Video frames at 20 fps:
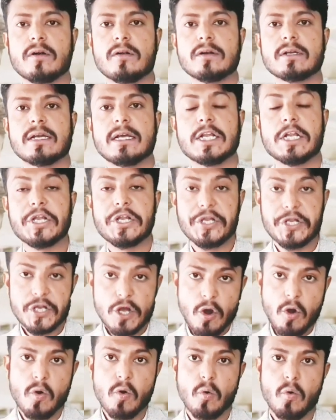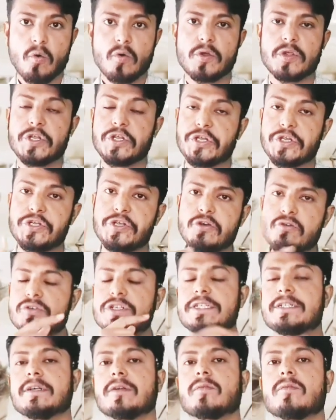work no you
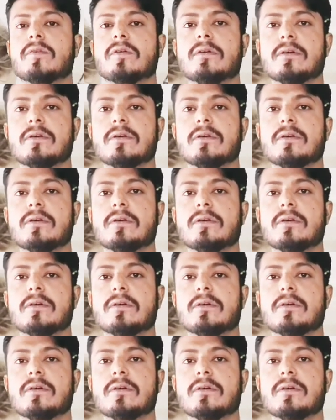didn't